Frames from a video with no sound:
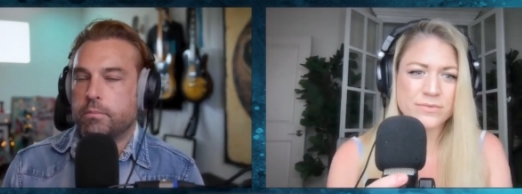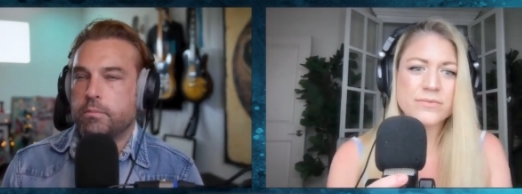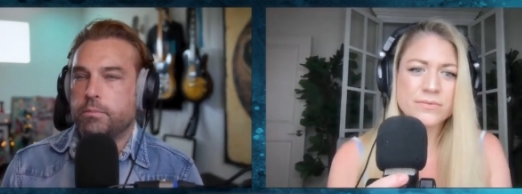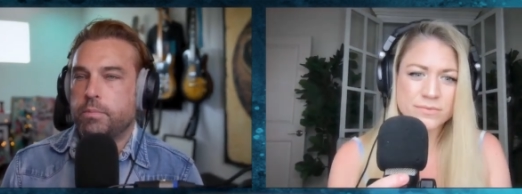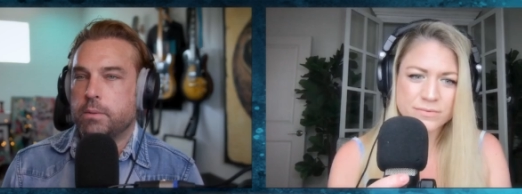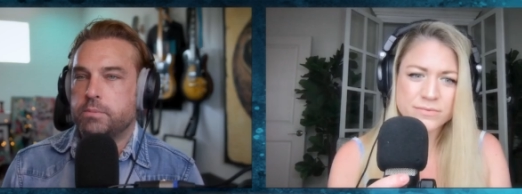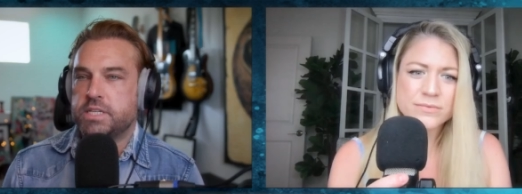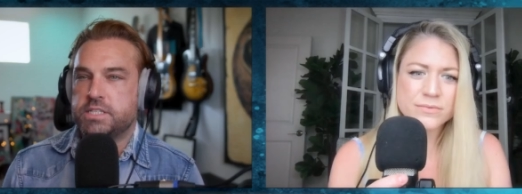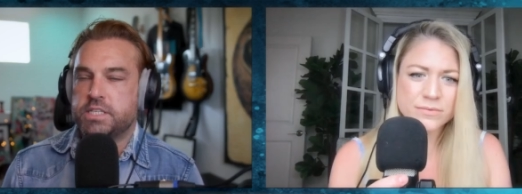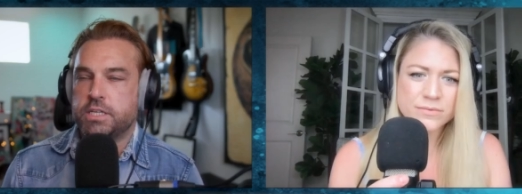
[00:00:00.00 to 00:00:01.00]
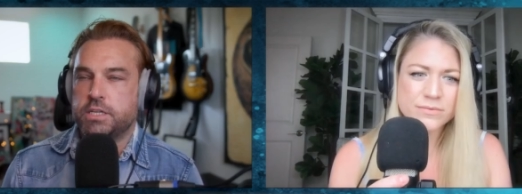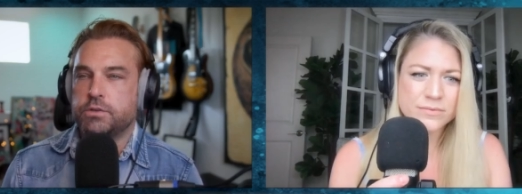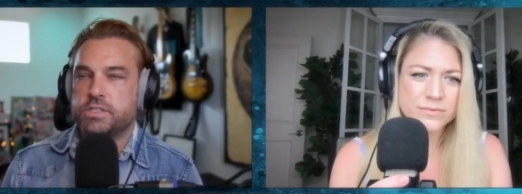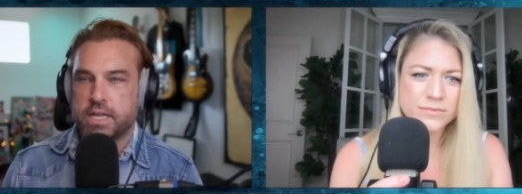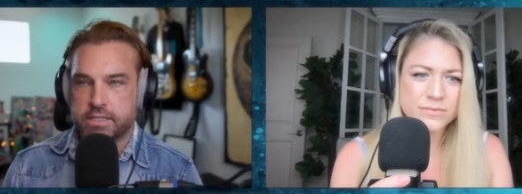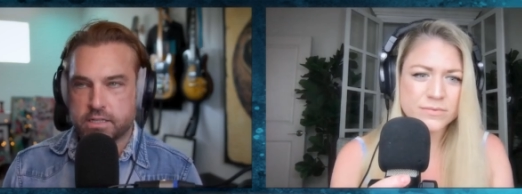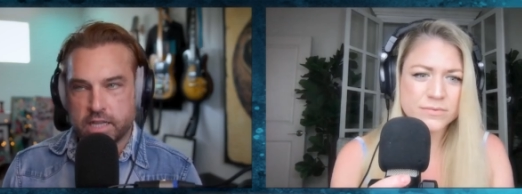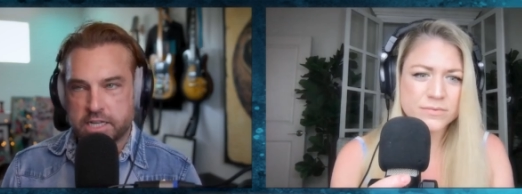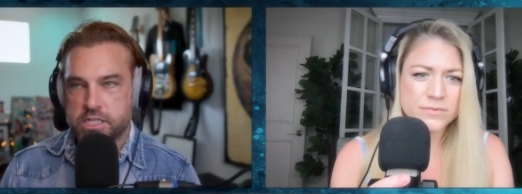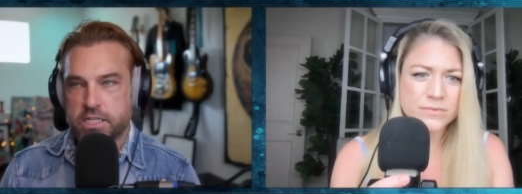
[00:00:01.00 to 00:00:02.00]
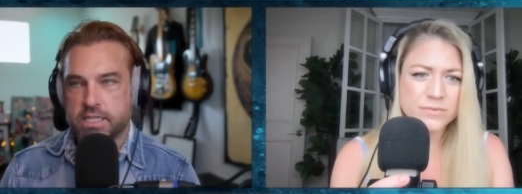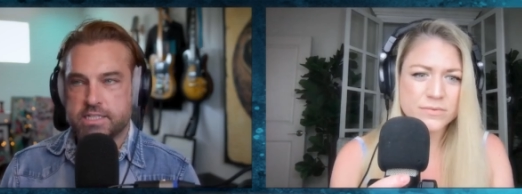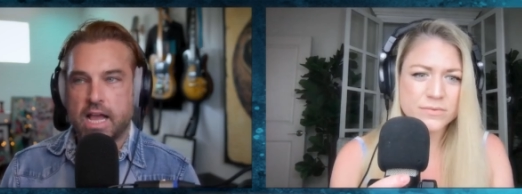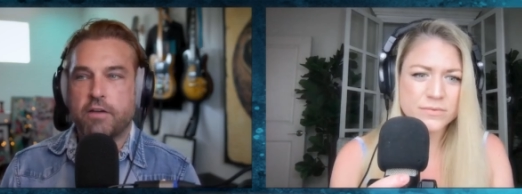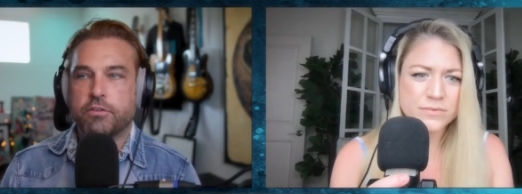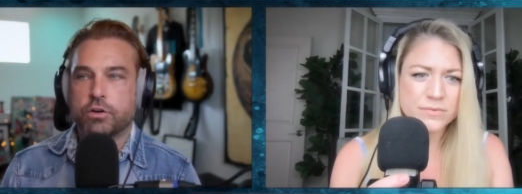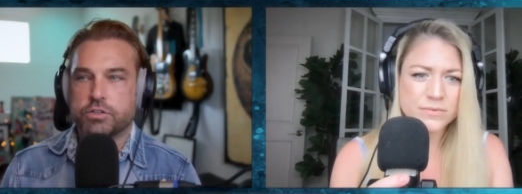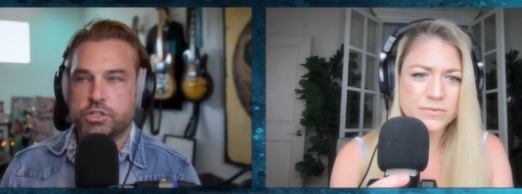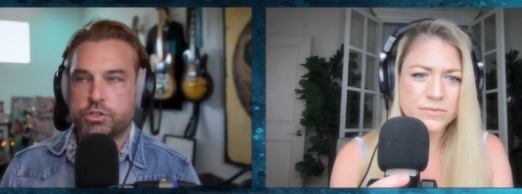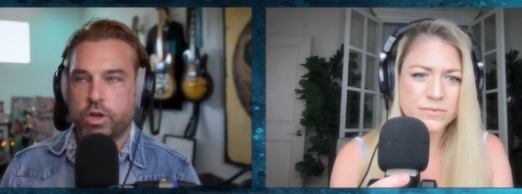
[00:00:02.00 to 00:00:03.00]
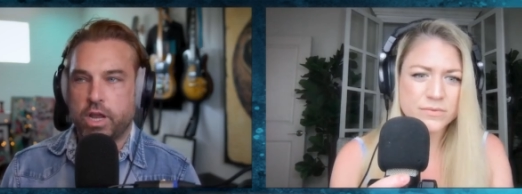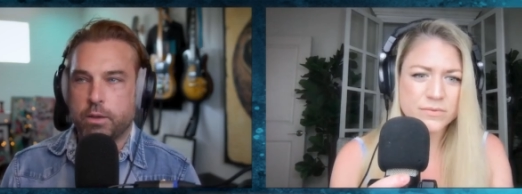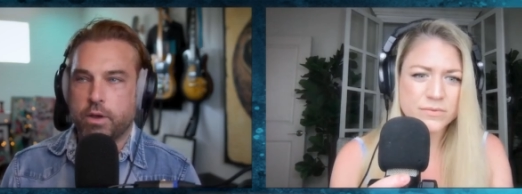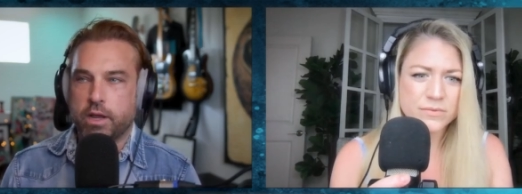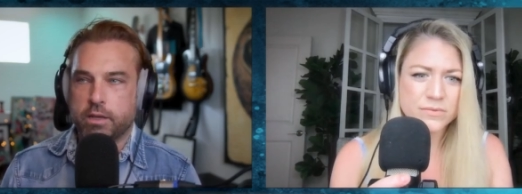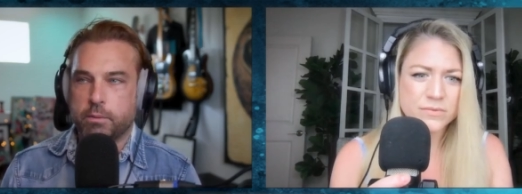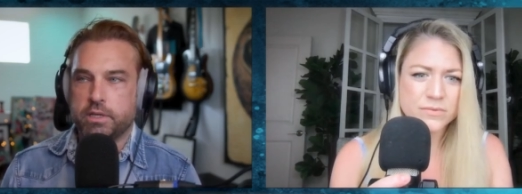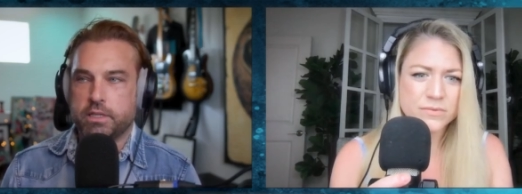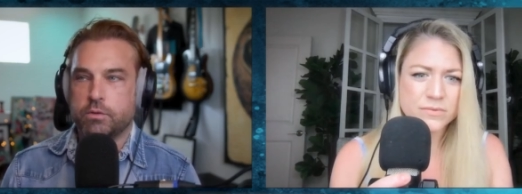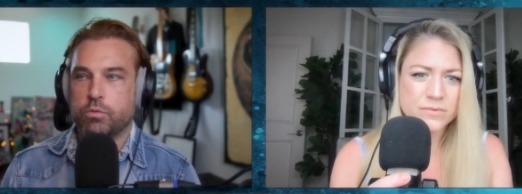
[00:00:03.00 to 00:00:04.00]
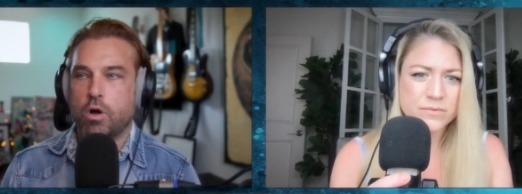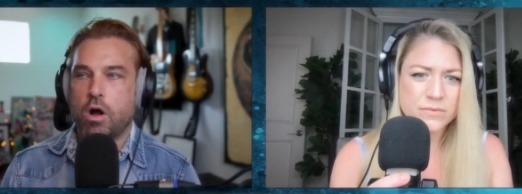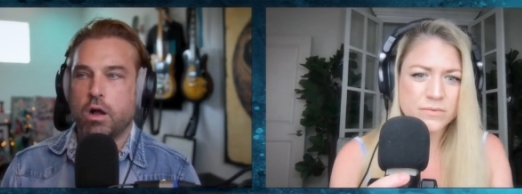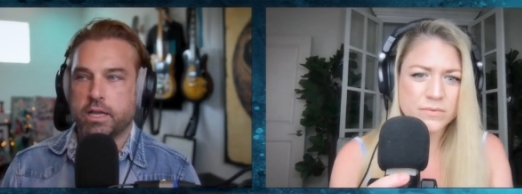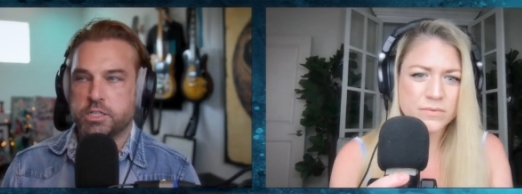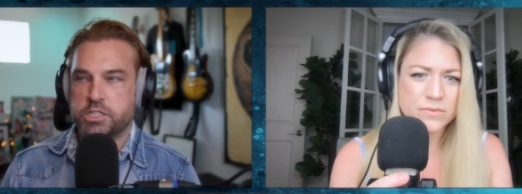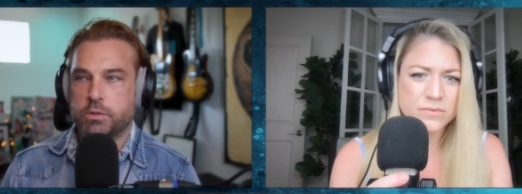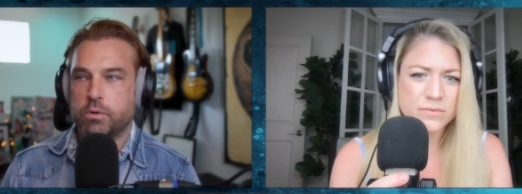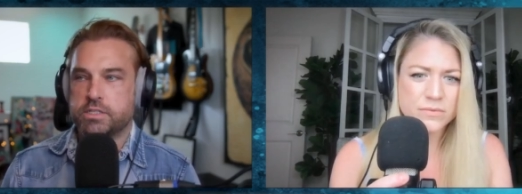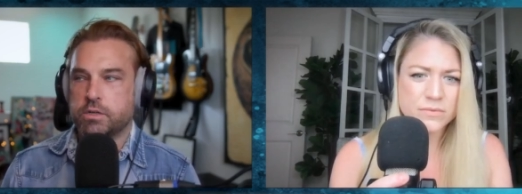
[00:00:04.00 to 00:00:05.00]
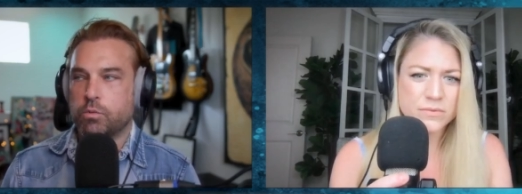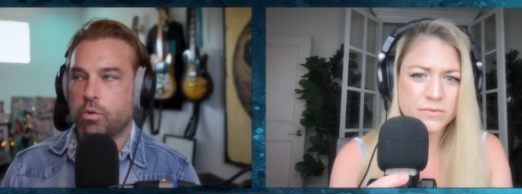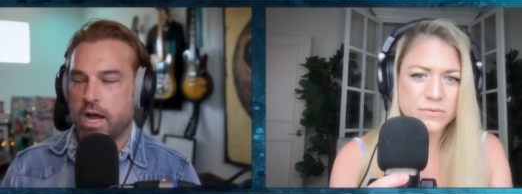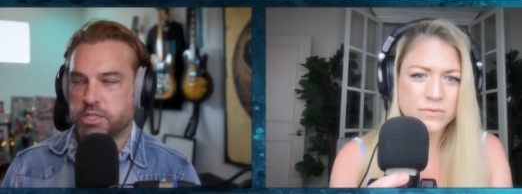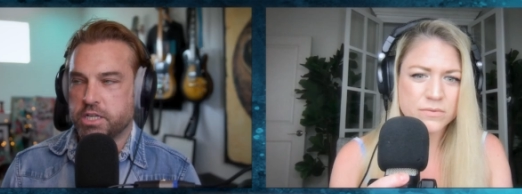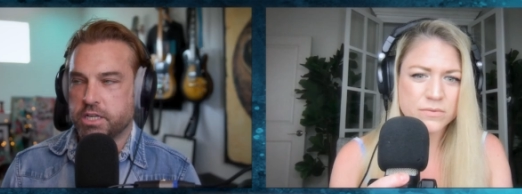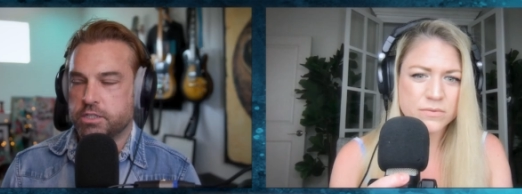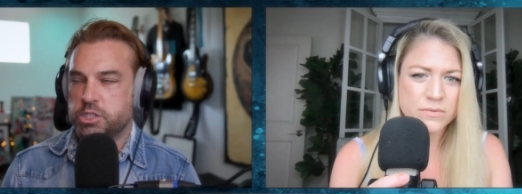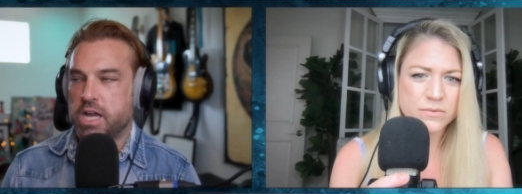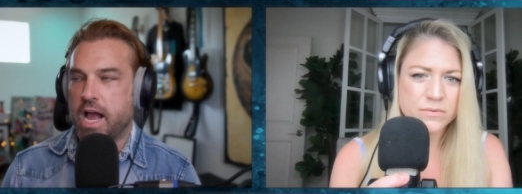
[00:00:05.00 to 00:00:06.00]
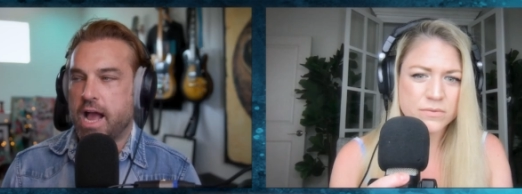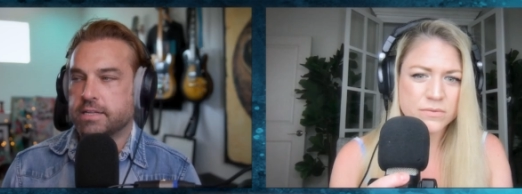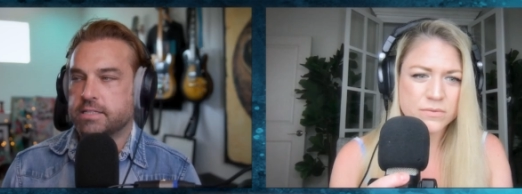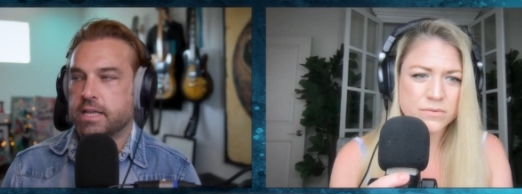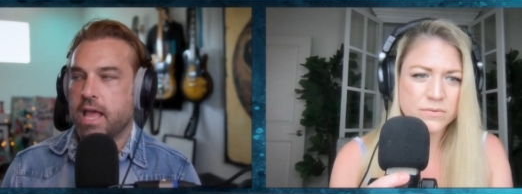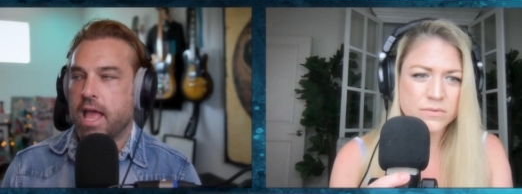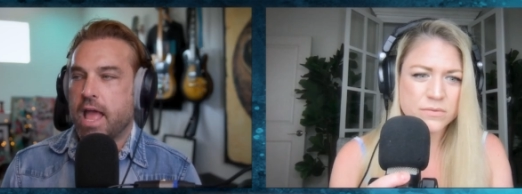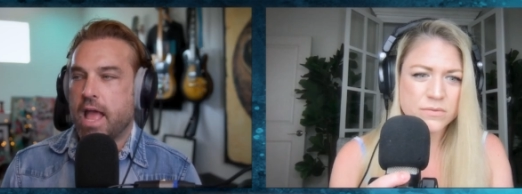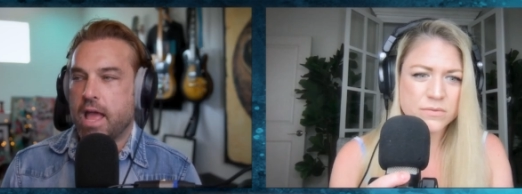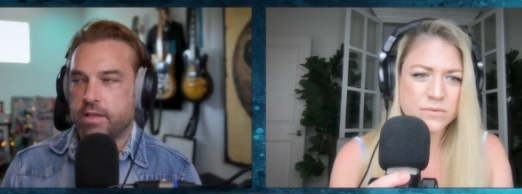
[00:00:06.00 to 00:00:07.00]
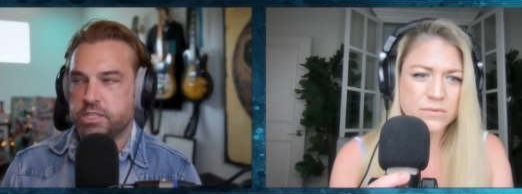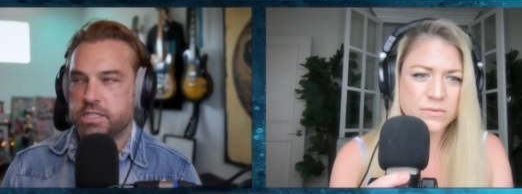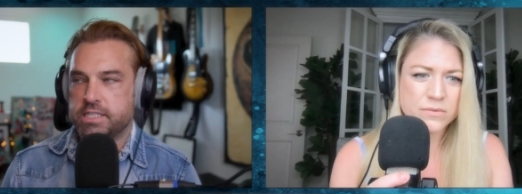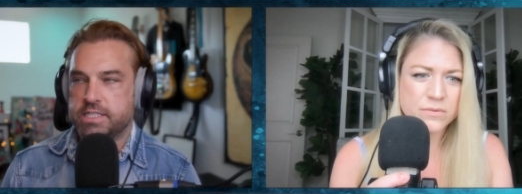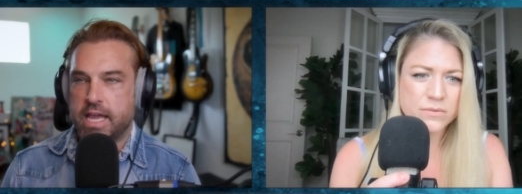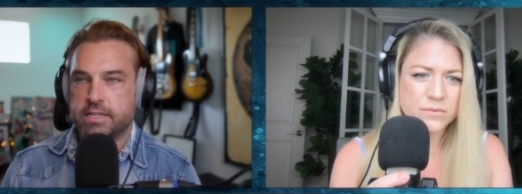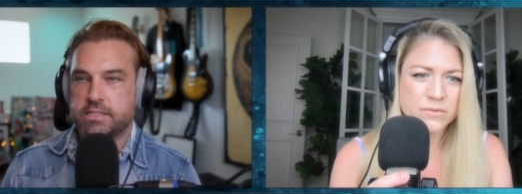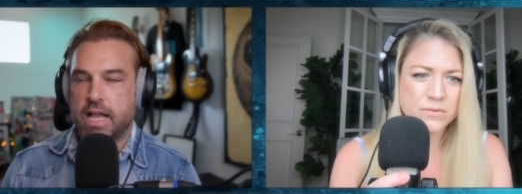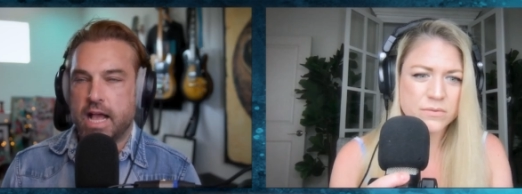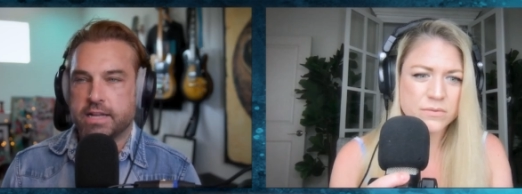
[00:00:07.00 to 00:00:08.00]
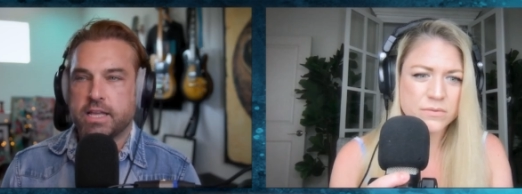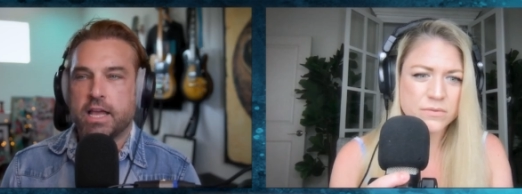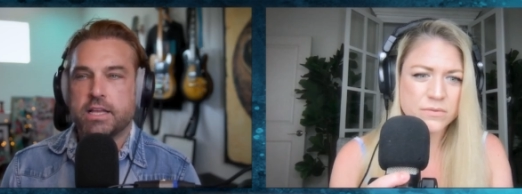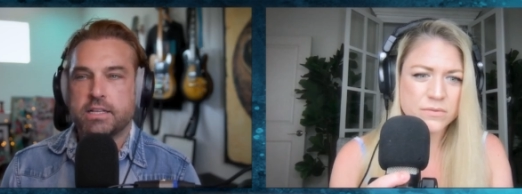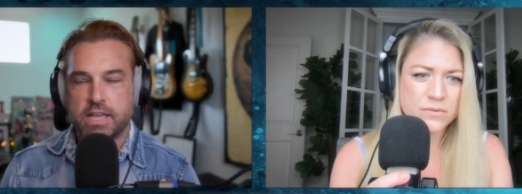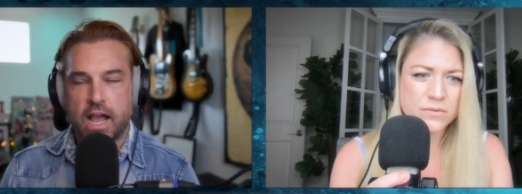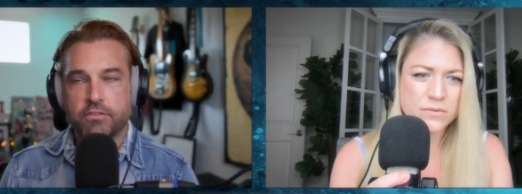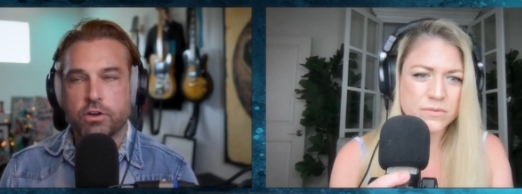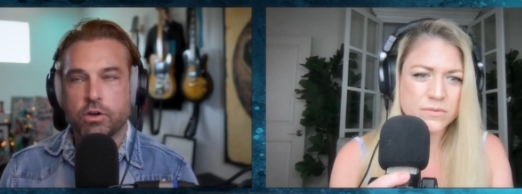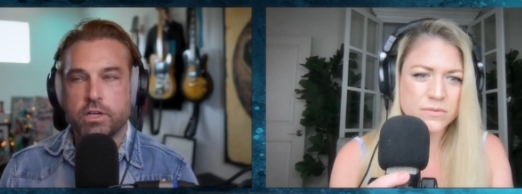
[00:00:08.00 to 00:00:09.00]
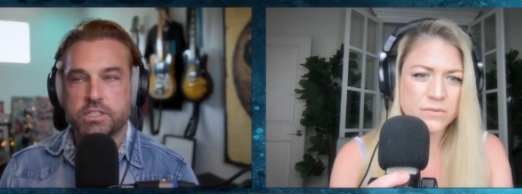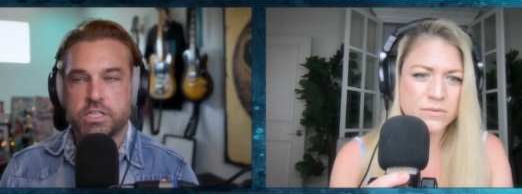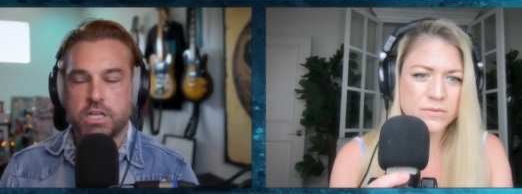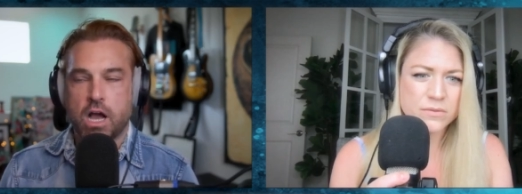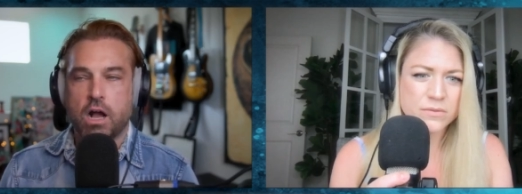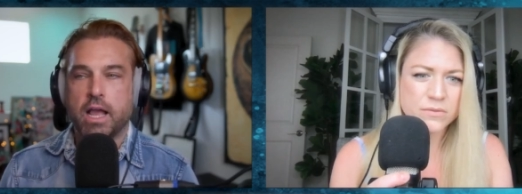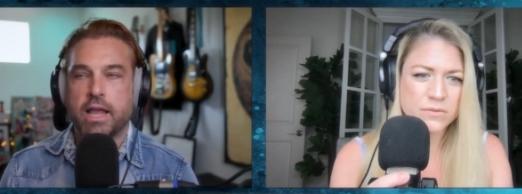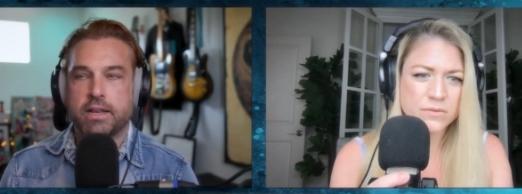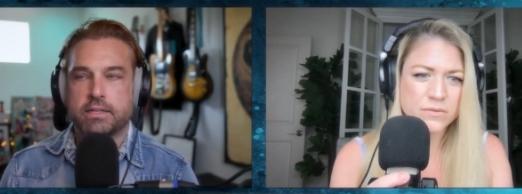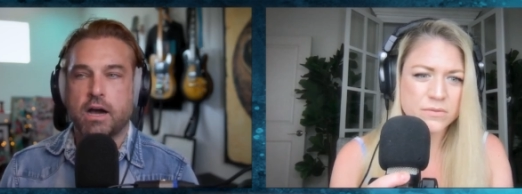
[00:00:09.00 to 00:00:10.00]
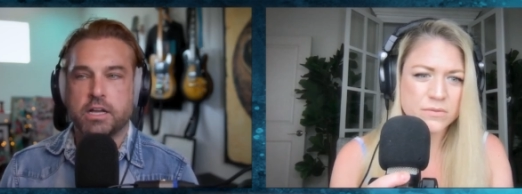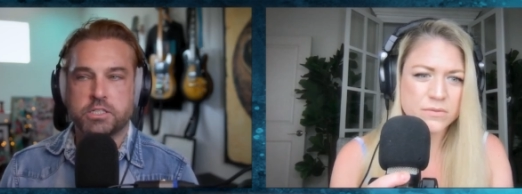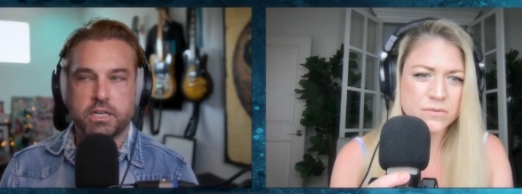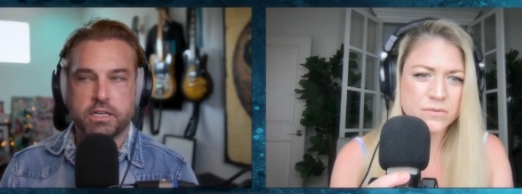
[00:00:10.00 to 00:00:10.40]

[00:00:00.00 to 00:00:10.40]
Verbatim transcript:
Speaker 1: Bubsy to you says allegedly Zav girl stream went completely wrong and she wasn't watching chat. And then she says that Zav Girl is young and Natasha is